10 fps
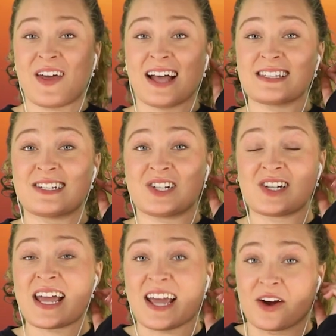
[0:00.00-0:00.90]
that's
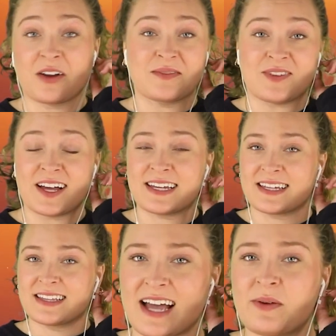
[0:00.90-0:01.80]
terrifying.
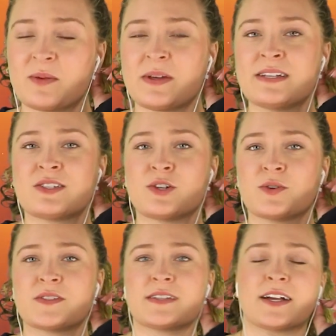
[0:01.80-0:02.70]
That would be
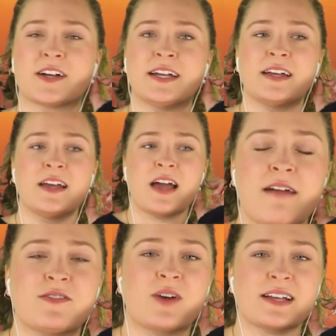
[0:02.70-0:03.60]
so scary.
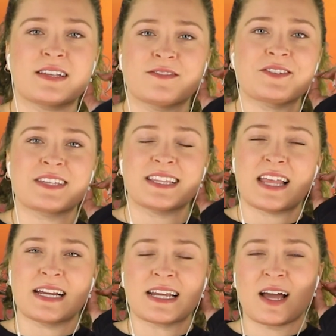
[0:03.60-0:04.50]
Have you guys ever seen
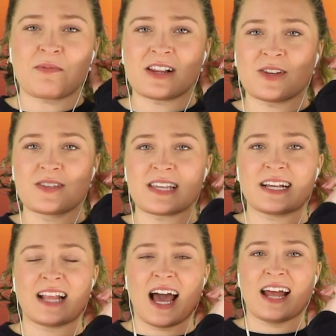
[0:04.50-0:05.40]
lightning up close
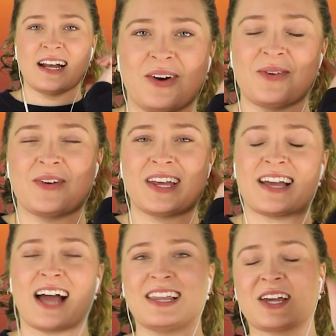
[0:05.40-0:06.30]
like that? Ooh
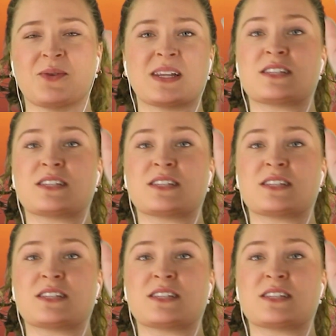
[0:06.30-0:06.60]
wee. I like it when